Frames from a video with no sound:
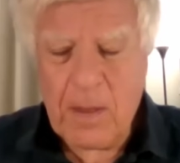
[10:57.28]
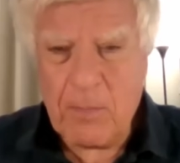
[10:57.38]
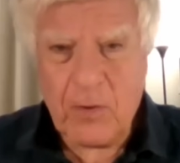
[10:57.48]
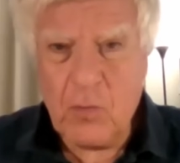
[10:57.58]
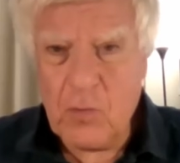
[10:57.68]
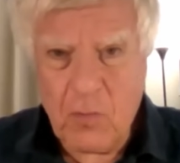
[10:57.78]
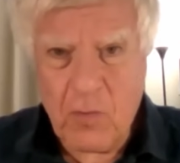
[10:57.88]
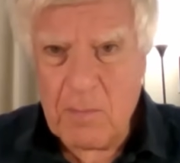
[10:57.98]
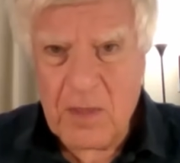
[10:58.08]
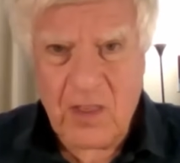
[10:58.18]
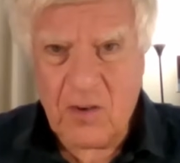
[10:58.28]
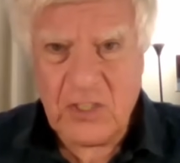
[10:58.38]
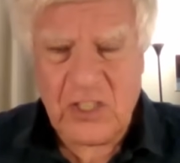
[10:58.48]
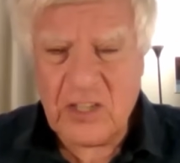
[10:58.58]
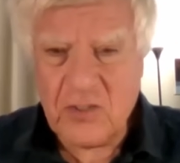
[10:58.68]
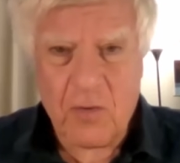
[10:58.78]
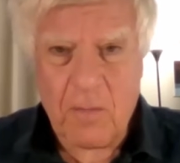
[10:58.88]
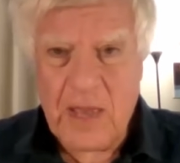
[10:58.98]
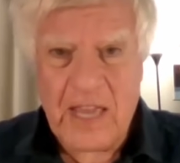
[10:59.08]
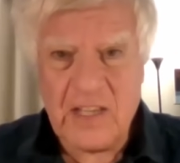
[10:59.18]
people who knew him in those days
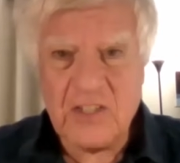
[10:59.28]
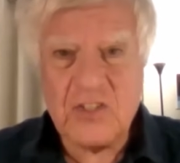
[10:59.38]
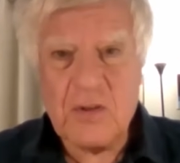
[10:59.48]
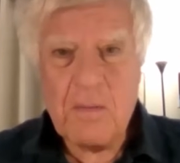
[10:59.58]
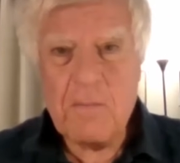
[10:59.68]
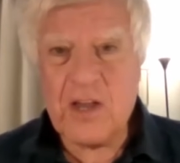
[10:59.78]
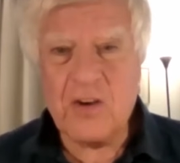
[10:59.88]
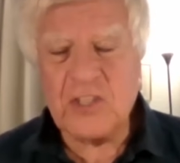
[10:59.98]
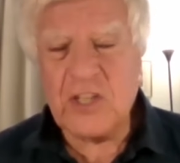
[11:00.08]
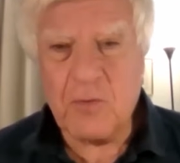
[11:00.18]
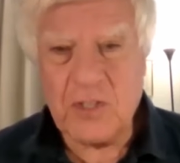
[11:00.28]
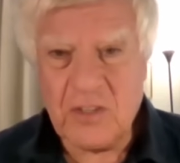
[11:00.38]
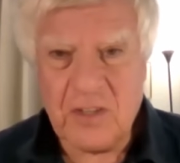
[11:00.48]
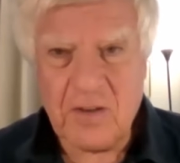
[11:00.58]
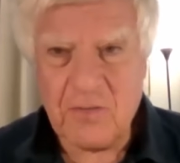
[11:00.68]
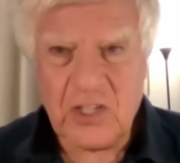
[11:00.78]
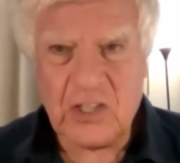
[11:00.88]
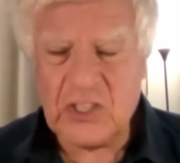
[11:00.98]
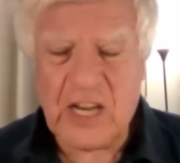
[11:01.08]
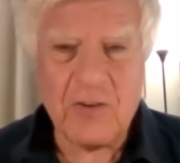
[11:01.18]
were amazed because he was,
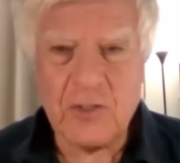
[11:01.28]
such an